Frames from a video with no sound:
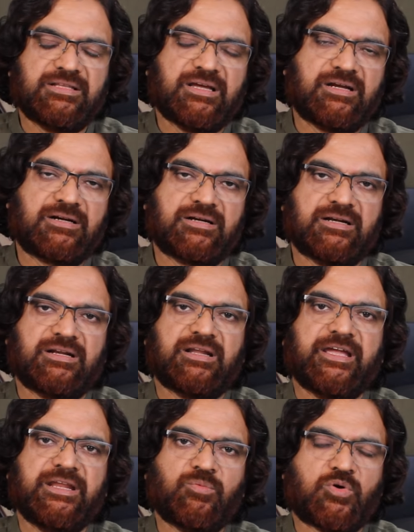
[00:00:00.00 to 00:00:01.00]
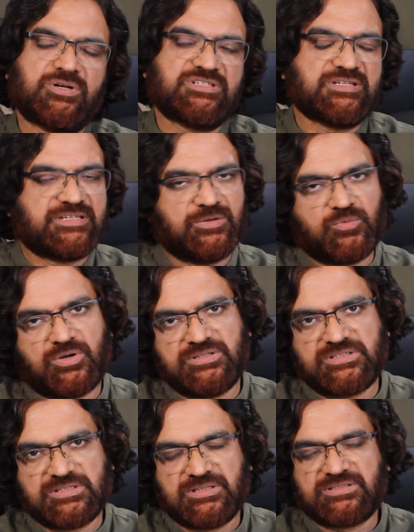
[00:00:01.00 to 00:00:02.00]
they are 9 watts or 10
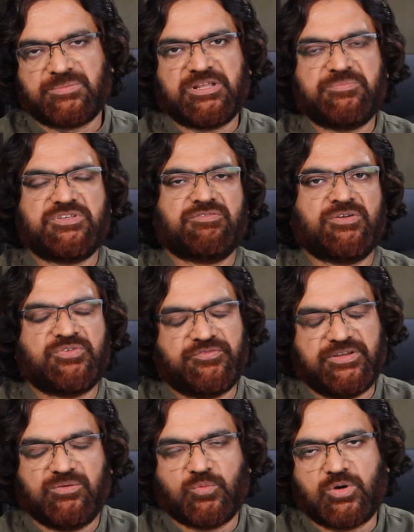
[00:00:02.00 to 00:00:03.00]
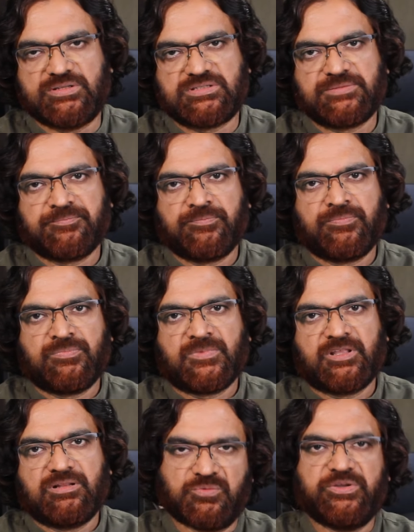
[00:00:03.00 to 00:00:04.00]
watts, sometimes even 15 watts.
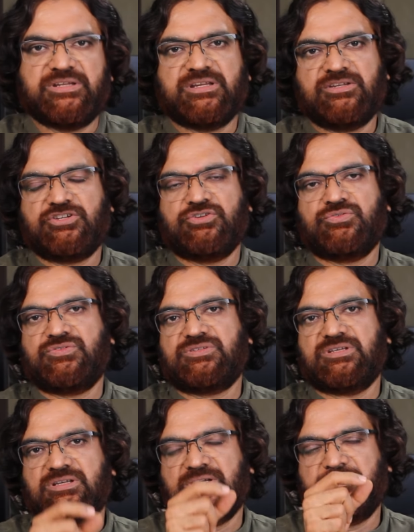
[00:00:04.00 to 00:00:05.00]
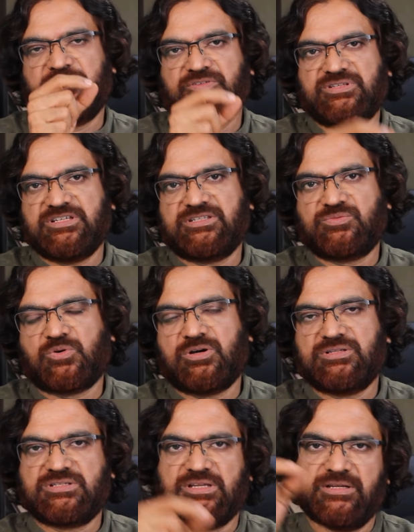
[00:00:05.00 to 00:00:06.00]
So we tend to use between 6
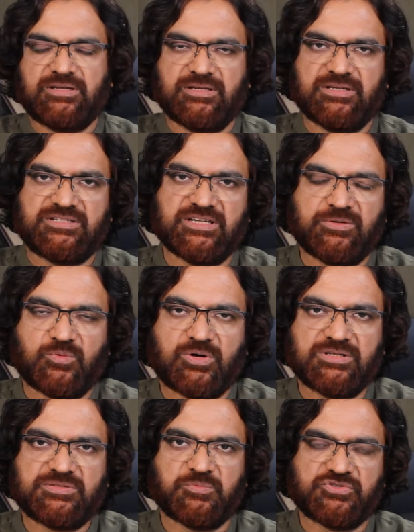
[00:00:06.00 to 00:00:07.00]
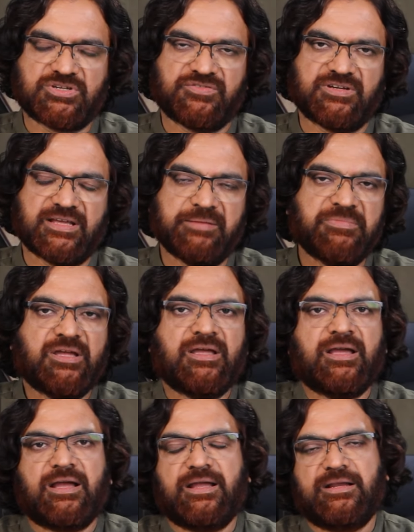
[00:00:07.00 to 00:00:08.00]
watts and 10 watts most of the time.
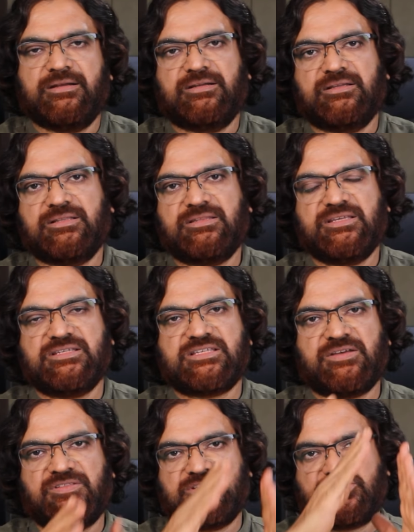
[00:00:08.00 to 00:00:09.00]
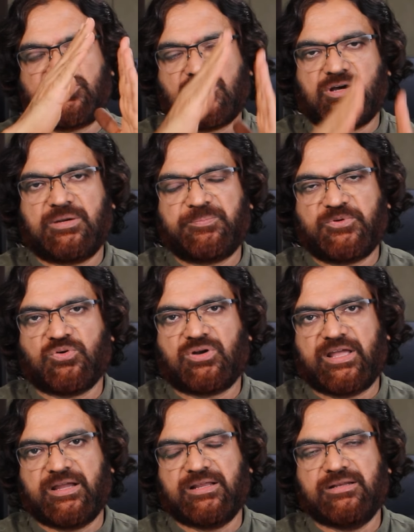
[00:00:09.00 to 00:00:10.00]
And these have the sharp
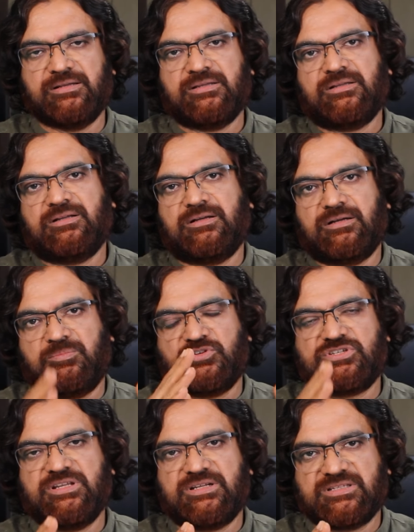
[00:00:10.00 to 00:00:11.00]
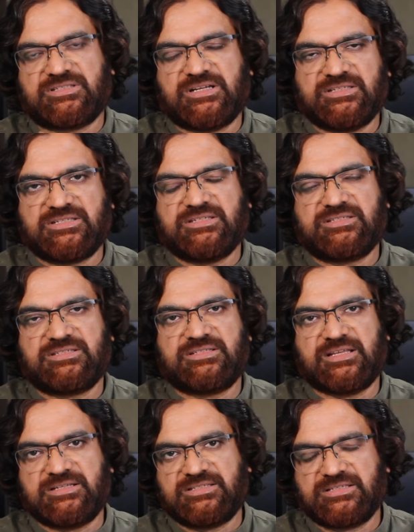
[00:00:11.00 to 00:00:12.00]
cone angle. Mostly it is
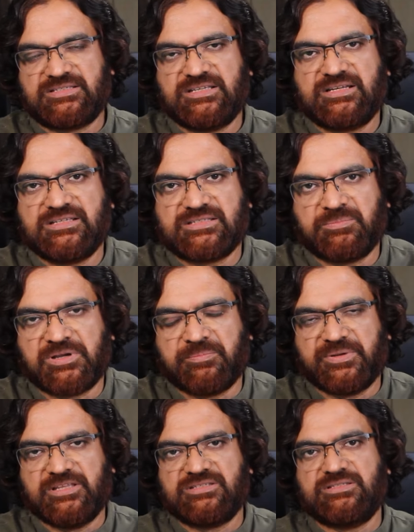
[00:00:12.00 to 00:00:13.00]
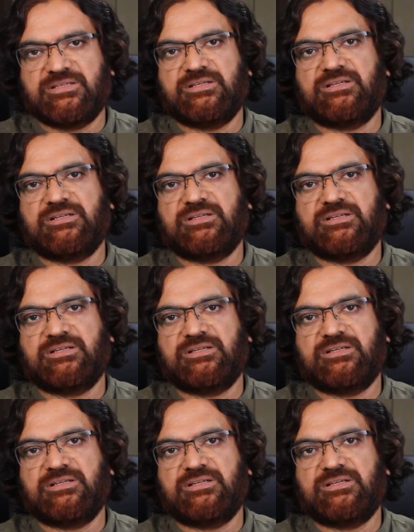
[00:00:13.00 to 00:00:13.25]
36 degrees some companies